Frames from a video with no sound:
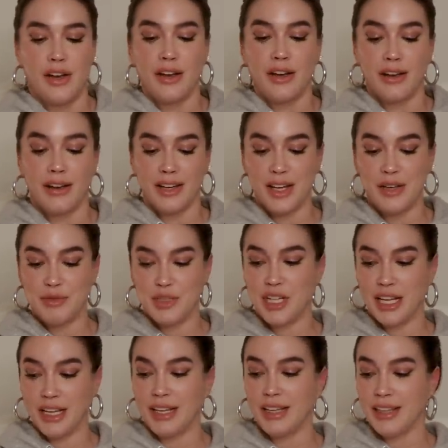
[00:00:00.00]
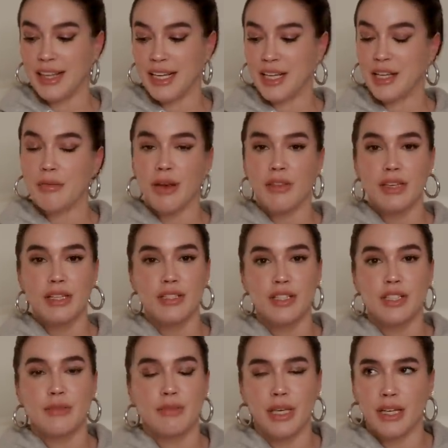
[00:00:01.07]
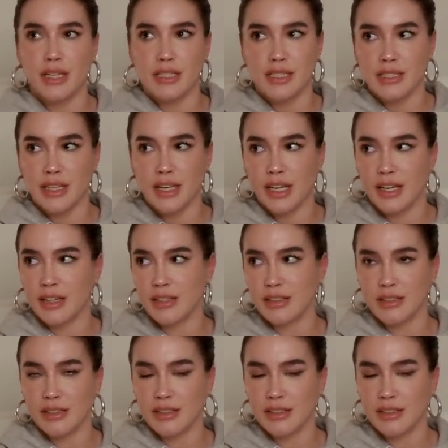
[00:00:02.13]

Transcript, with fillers: uh, I'm shaking thinking about this just because it's like,